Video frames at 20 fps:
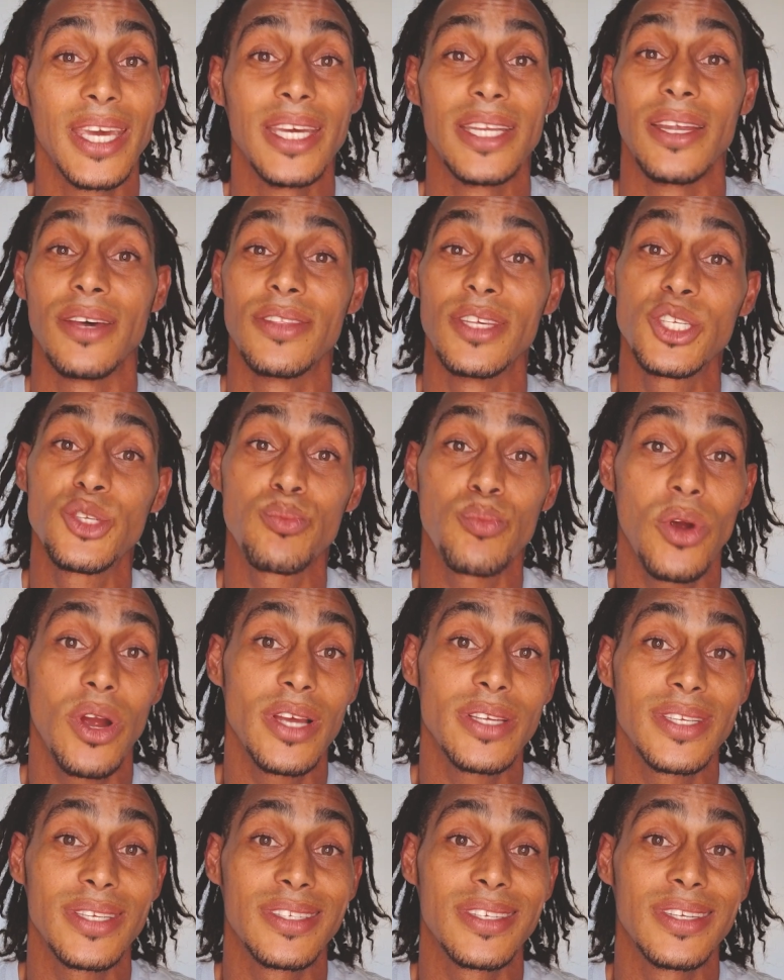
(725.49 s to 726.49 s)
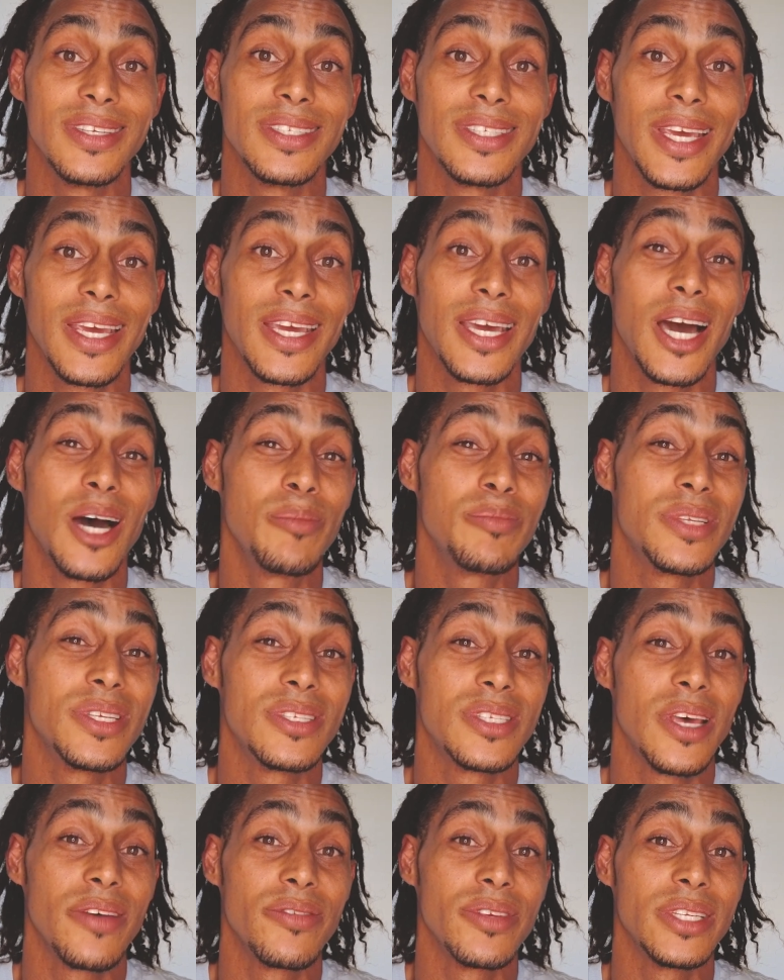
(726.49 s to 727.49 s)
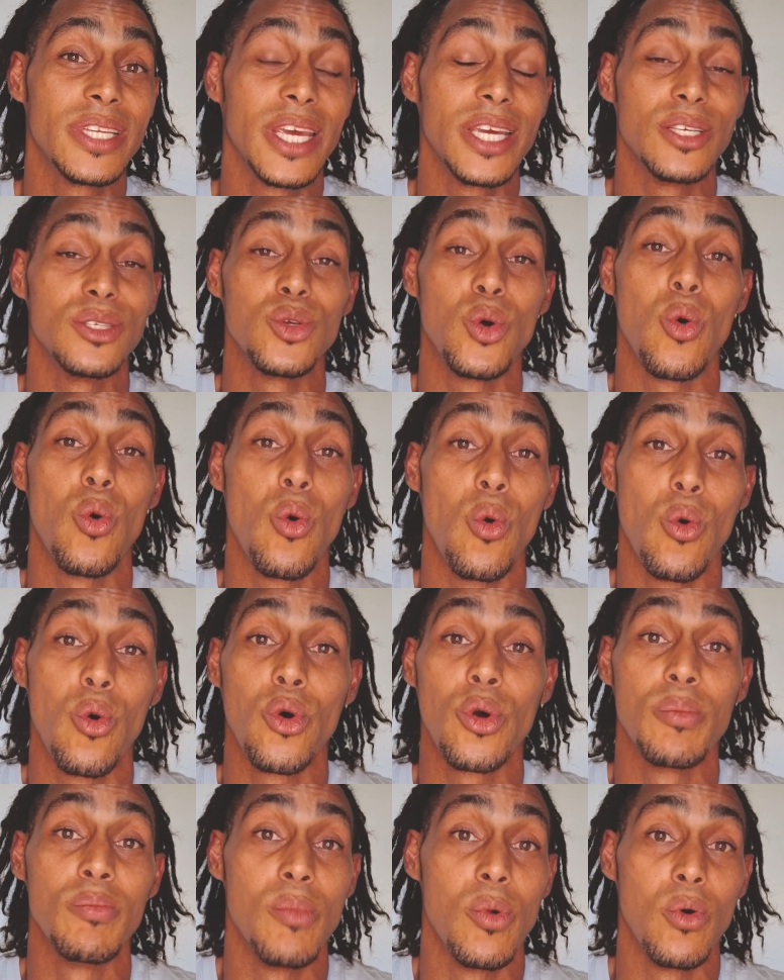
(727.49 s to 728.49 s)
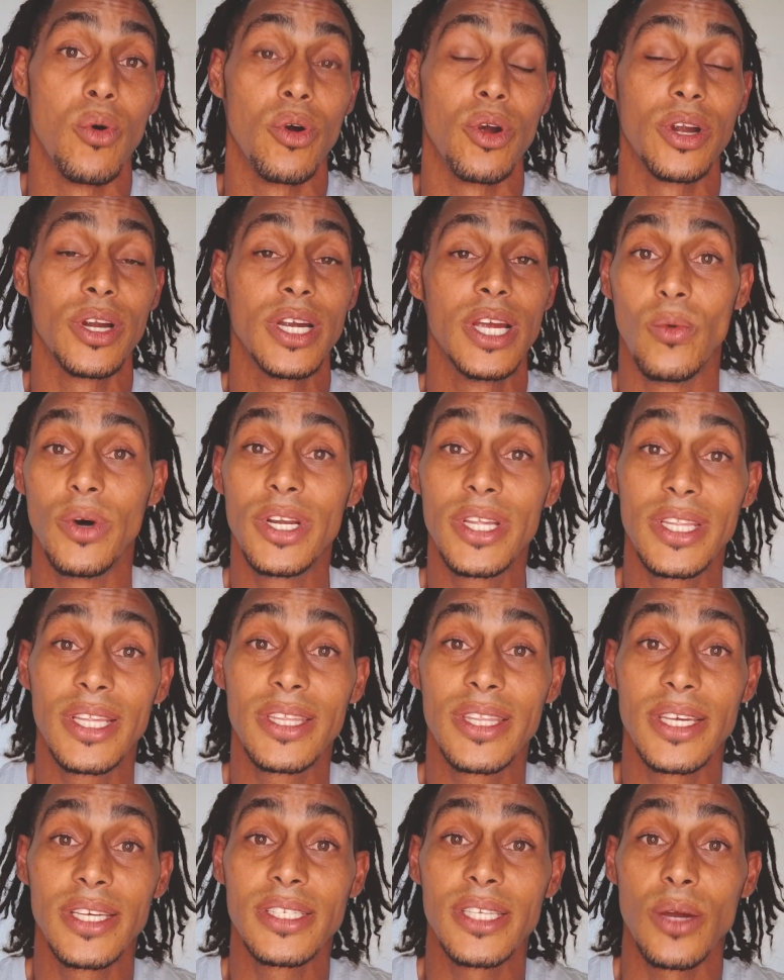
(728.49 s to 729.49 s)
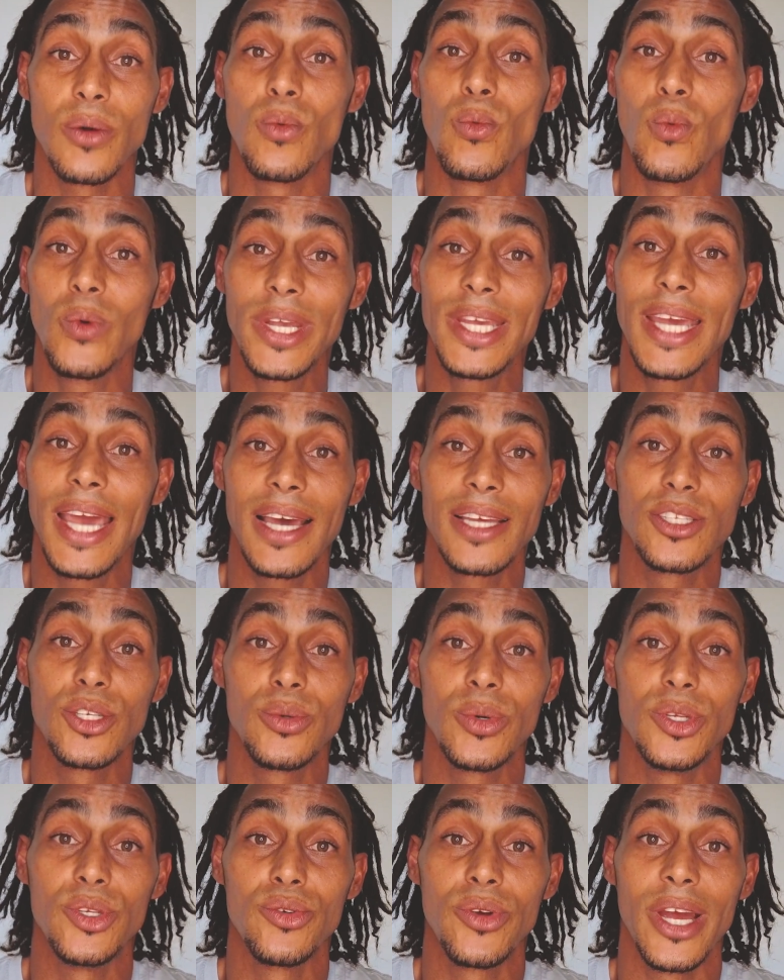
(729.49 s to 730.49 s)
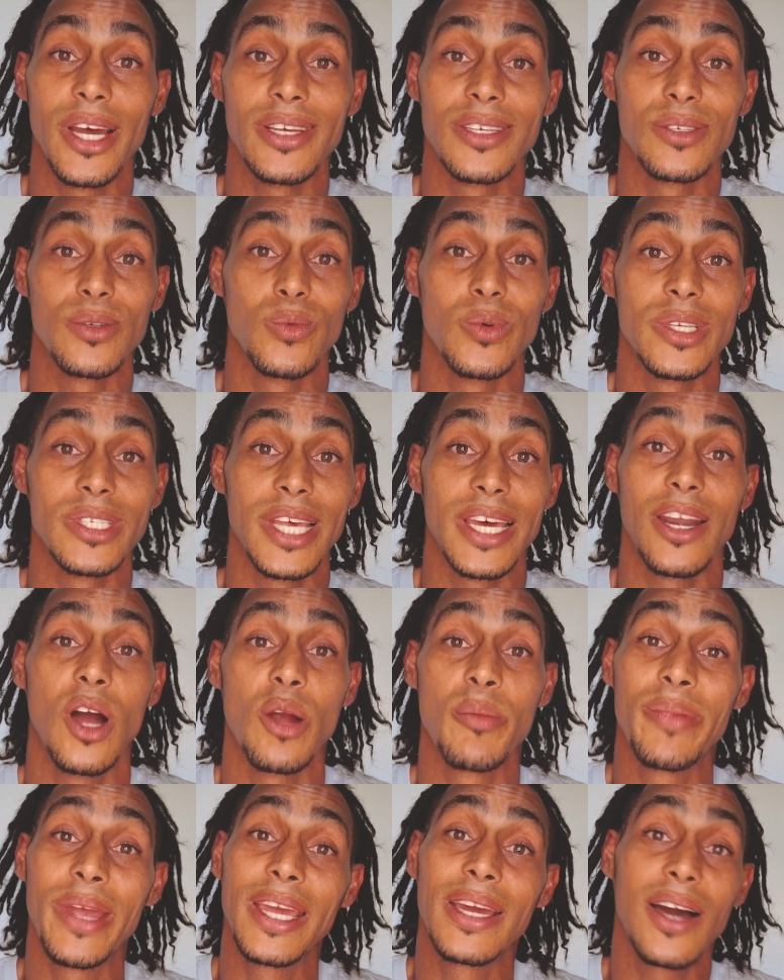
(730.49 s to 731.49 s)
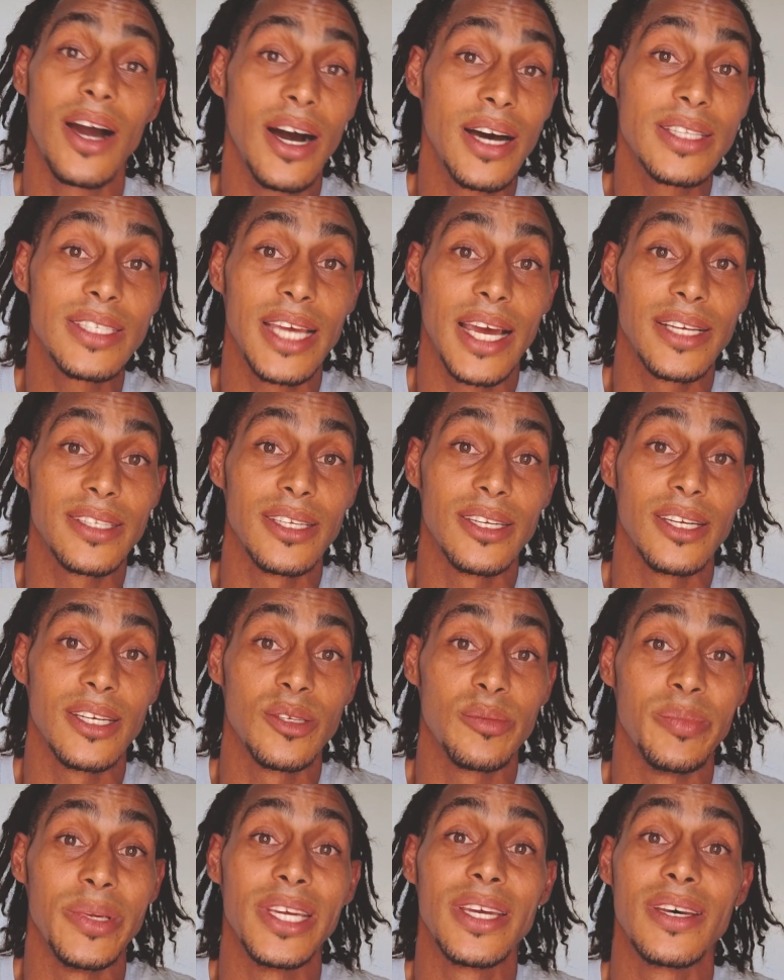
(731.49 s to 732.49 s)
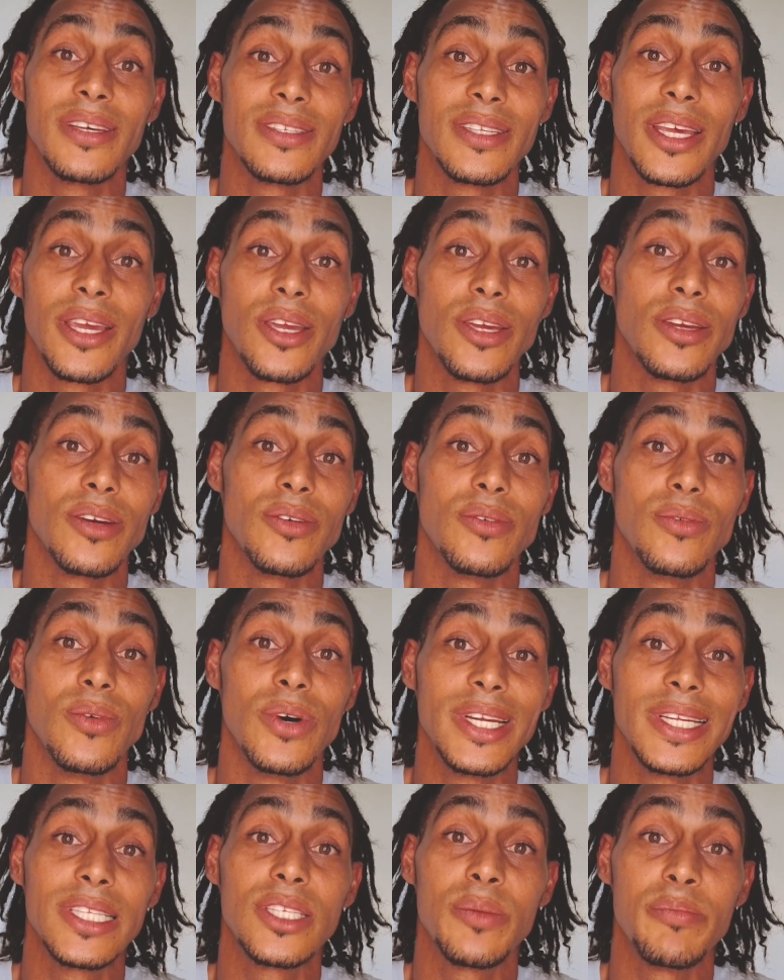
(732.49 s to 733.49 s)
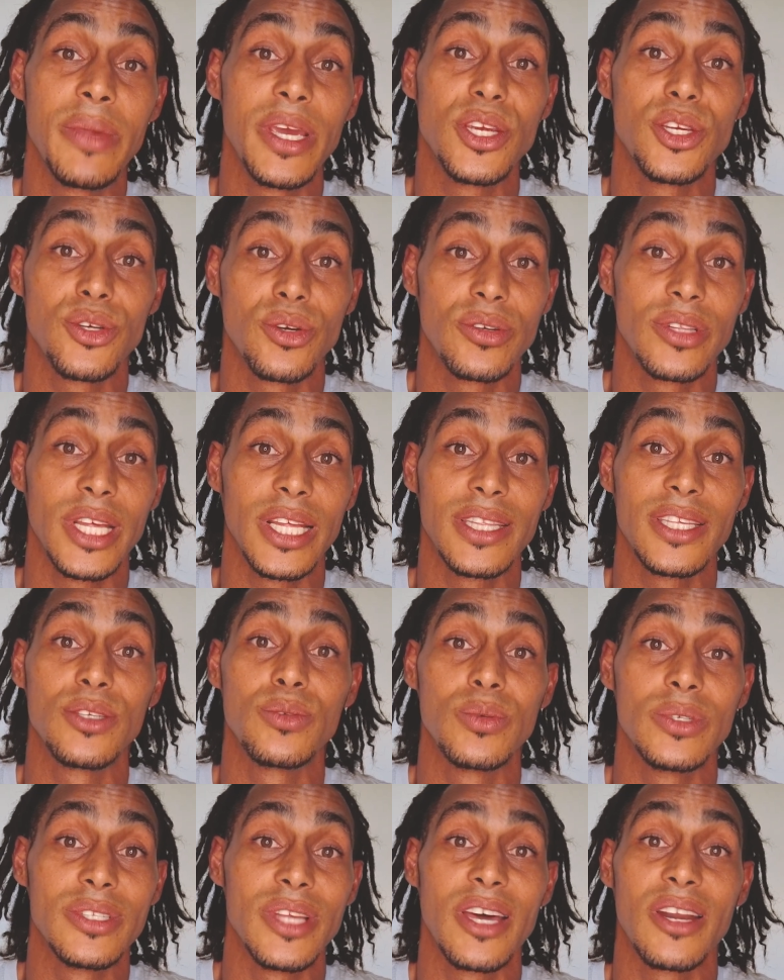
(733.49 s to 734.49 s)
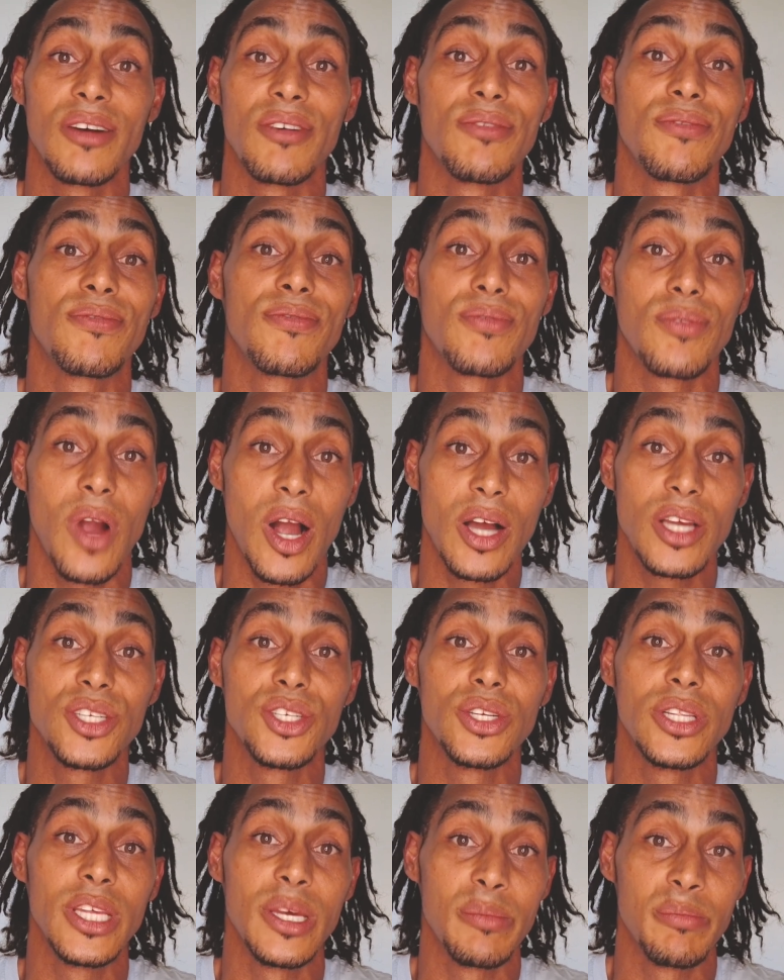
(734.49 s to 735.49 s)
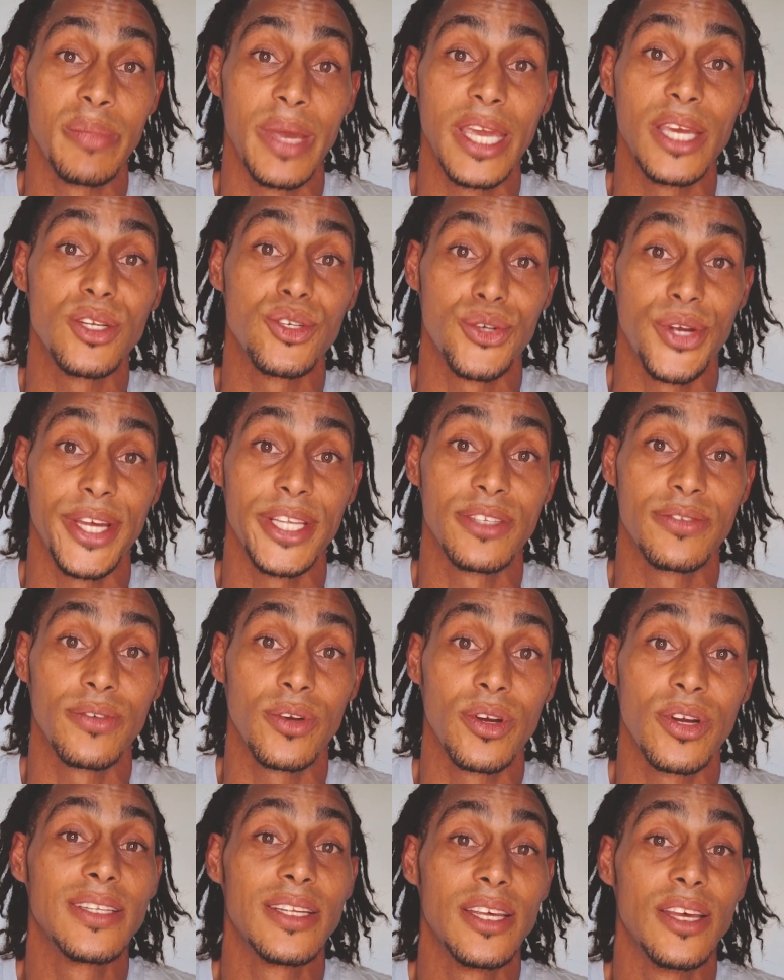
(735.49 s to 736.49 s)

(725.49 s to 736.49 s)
Now, this process can take up to 7 days or more. One of the things that we had to address was that our bank contacted us because they wanted to make sure that this was not a fraudulent bank transfer.